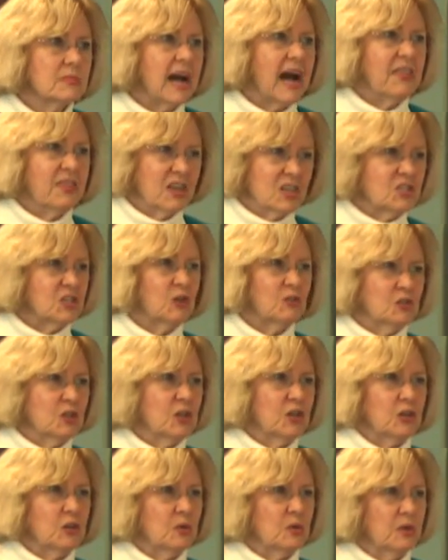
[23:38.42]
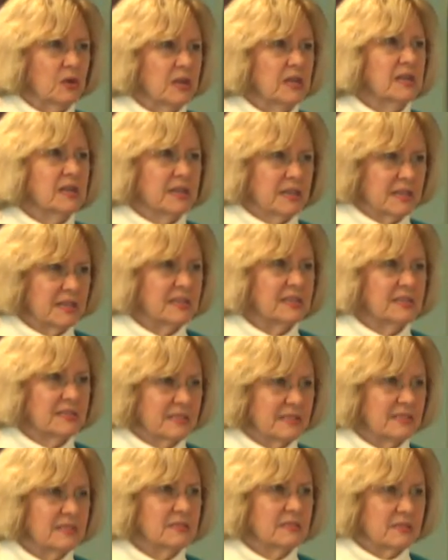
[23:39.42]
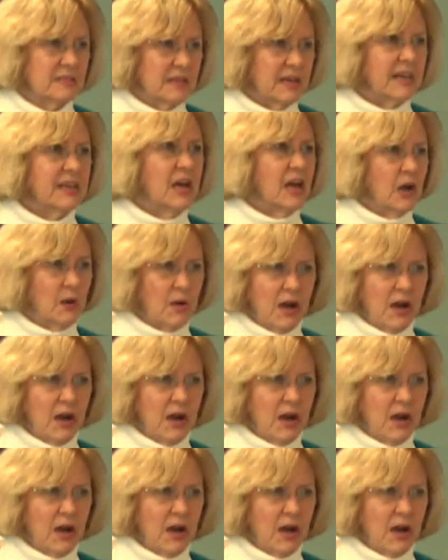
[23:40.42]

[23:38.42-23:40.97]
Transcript: I think so too. I know,